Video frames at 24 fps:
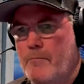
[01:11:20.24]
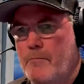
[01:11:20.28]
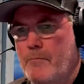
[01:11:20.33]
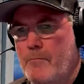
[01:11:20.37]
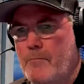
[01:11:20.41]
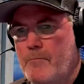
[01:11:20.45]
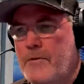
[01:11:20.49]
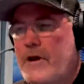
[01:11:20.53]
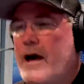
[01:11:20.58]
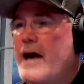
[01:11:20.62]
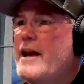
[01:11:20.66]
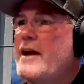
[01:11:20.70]

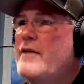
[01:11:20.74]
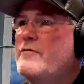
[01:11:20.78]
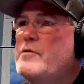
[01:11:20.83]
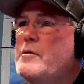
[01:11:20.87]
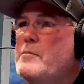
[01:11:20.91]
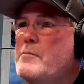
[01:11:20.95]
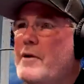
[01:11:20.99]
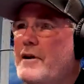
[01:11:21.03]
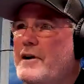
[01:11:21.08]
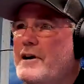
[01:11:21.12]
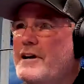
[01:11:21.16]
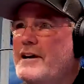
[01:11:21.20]
not
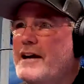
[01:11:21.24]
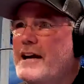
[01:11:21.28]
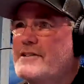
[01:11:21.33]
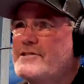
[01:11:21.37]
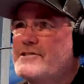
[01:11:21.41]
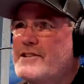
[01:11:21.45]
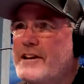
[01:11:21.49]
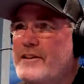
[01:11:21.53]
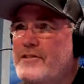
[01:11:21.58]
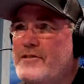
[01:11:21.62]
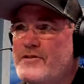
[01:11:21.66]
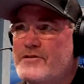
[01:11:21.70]
everybody
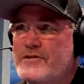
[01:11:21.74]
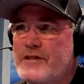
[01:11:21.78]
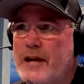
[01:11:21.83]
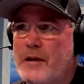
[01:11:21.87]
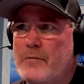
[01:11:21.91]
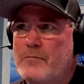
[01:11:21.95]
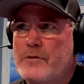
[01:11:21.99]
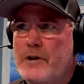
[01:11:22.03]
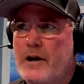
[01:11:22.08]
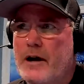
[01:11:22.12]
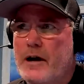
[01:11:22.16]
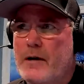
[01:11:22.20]
gets it at the
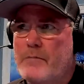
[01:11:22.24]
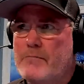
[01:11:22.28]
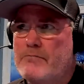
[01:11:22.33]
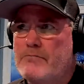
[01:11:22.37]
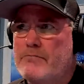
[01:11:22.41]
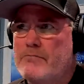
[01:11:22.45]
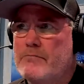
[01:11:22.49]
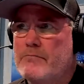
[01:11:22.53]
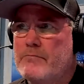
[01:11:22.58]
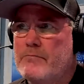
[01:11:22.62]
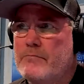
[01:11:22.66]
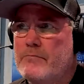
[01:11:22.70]
same time,
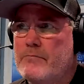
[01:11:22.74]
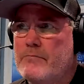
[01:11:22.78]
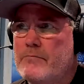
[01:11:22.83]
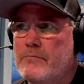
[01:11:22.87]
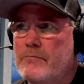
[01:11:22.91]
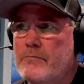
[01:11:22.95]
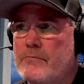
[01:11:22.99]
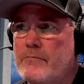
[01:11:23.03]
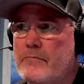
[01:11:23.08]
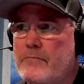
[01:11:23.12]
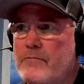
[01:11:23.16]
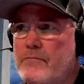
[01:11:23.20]

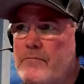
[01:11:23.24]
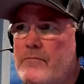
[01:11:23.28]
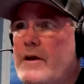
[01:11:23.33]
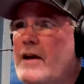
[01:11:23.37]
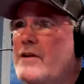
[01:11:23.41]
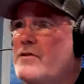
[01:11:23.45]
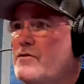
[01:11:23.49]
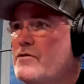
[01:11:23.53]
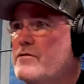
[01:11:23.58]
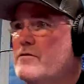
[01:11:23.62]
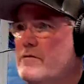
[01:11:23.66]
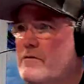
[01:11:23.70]

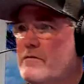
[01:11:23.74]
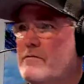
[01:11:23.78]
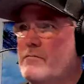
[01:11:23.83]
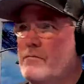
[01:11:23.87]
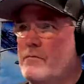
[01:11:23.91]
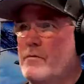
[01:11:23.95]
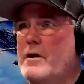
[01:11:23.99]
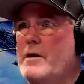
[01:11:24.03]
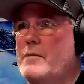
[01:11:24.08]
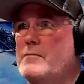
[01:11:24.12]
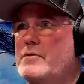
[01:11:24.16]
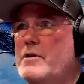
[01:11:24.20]
gets
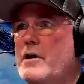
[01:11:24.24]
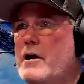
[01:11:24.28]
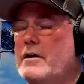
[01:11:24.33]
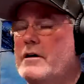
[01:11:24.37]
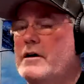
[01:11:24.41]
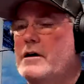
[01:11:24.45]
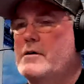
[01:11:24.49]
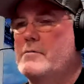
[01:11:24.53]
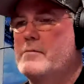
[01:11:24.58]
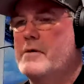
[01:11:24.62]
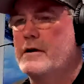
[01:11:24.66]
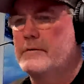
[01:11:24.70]
what I'm
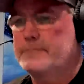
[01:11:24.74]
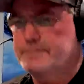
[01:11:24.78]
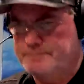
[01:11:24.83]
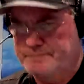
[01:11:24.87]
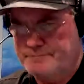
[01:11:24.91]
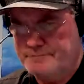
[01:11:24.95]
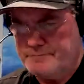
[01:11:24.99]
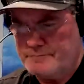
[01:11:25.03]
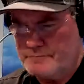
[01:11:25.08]
talking about.